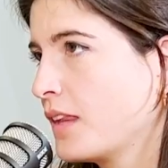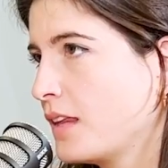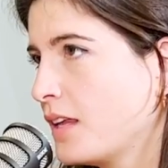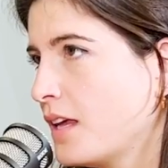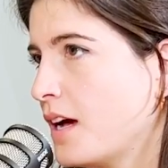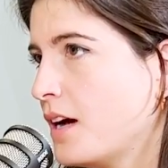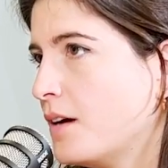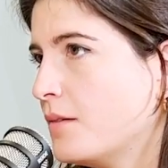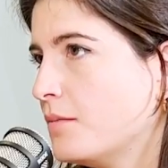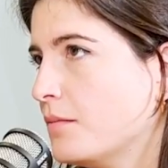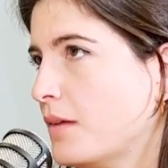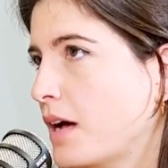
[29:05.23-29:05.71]

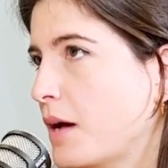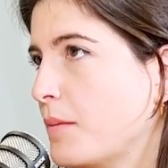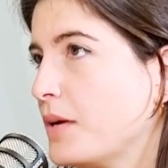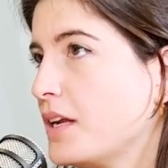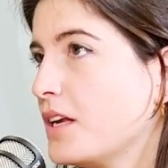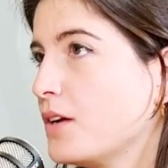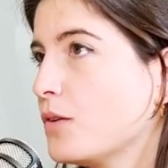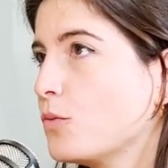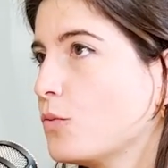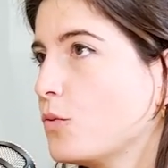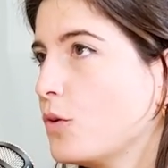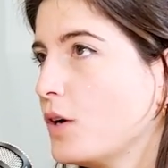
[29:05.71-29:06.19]
Yeah, I
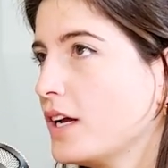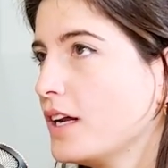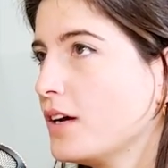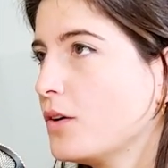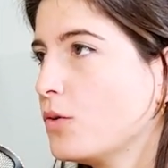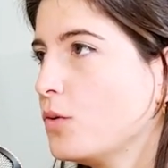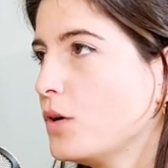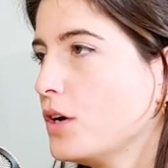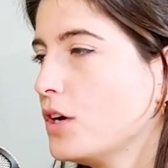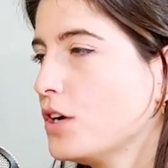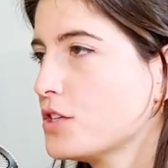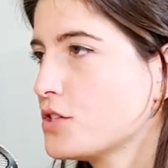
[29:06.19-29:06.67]
mean,
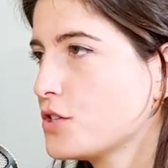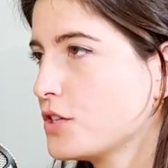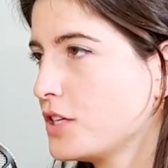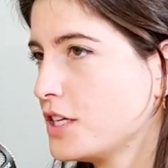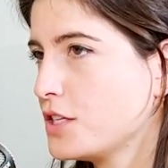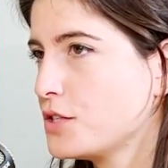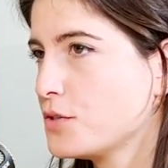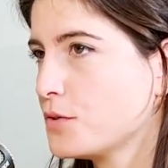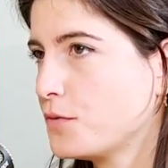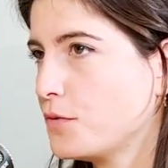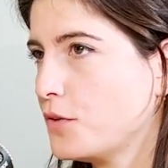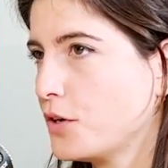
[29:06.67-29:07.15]
we also
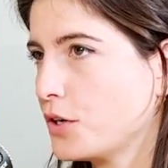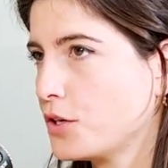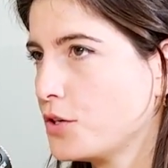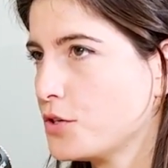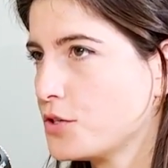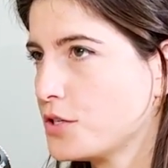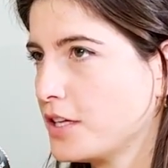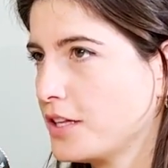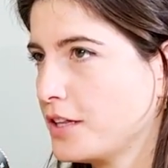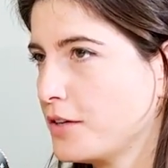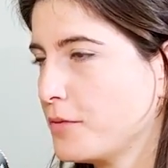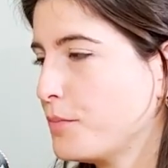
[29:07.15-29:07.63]
need to
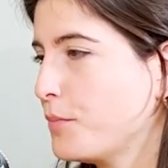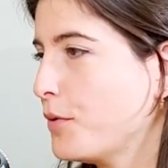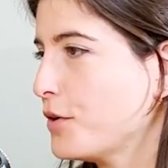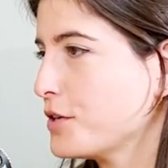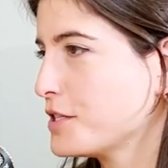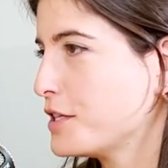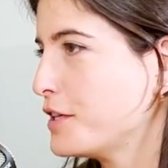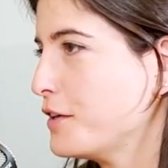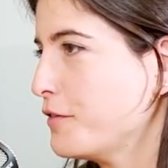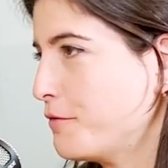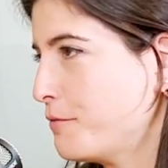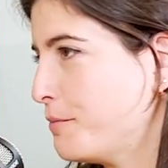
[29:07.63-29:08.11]
focus in the
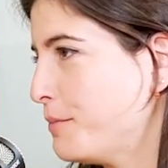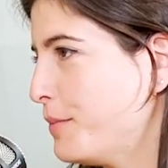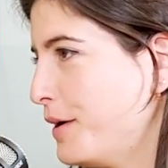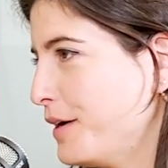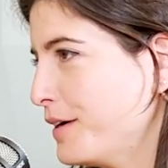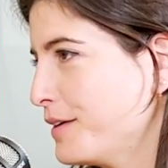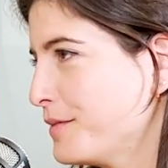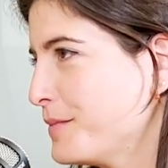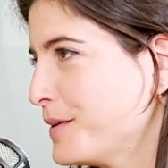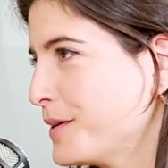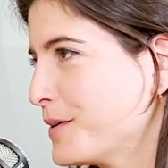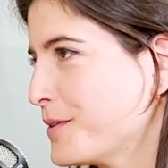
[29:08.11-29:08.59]
positive
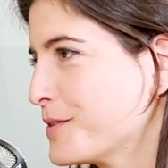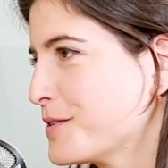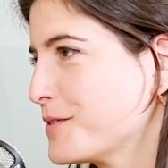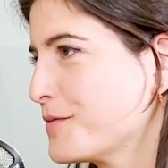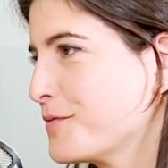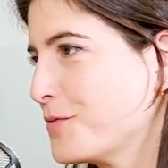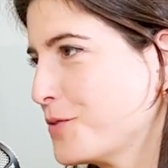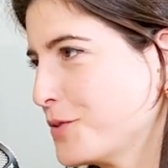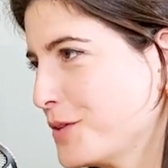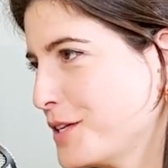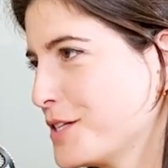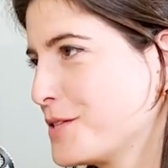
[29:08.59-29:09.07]
part, because
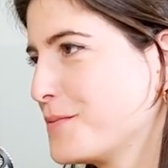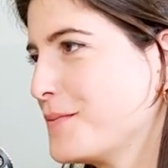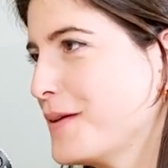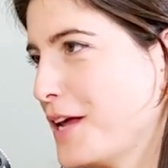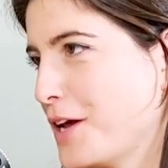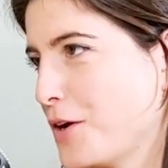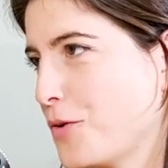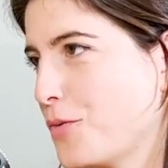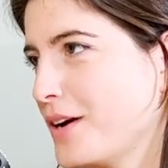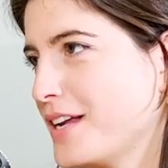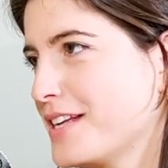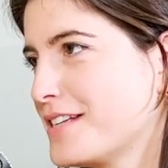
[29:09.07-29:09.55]
food is
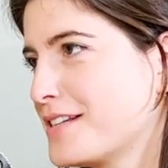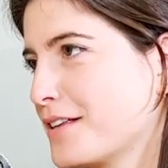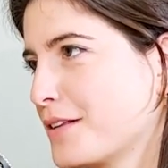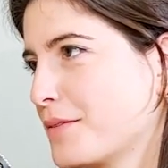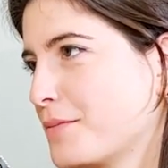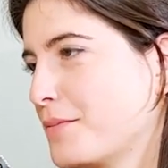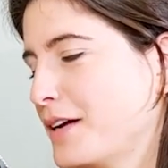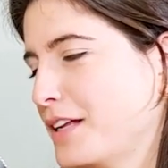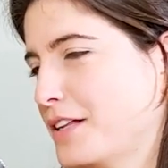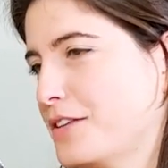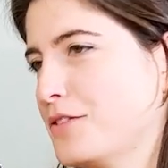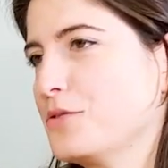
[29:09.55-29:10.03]
being
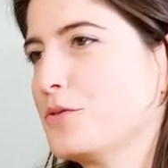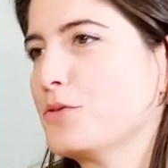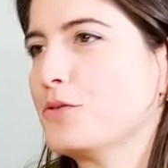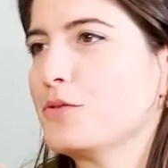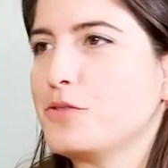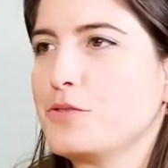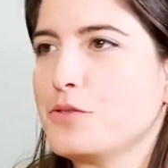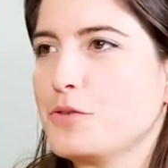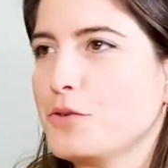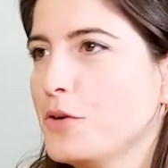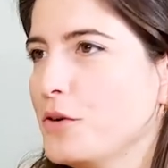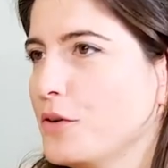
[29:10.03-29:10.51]
wasted, but Too
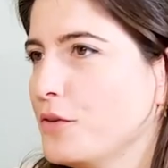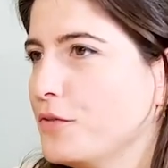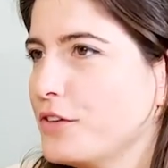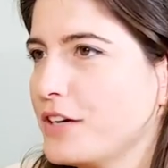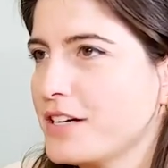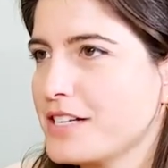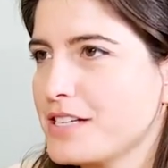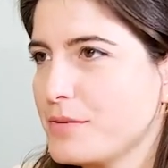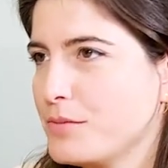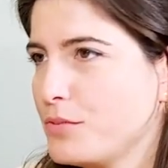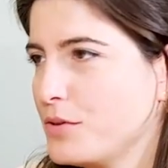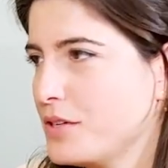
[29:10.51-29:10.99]
Good To Go, for
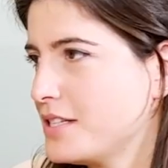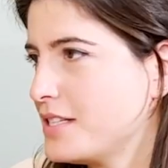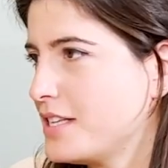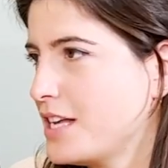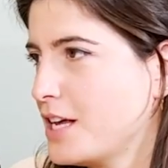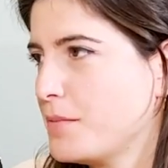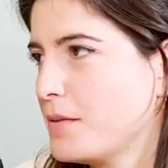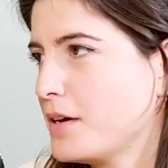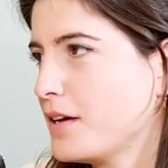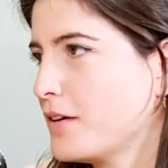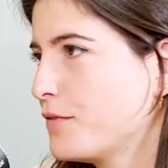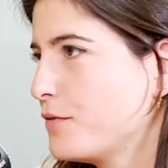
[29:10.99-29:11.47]
example, is
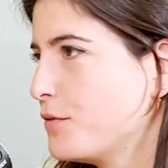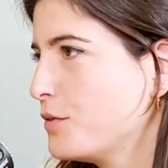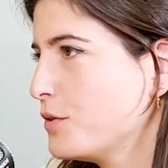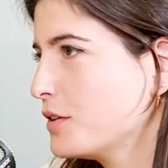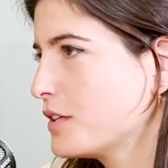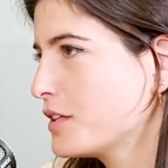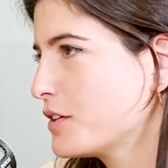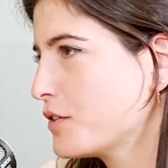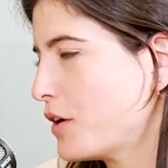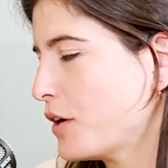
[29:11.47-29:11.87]
saving food.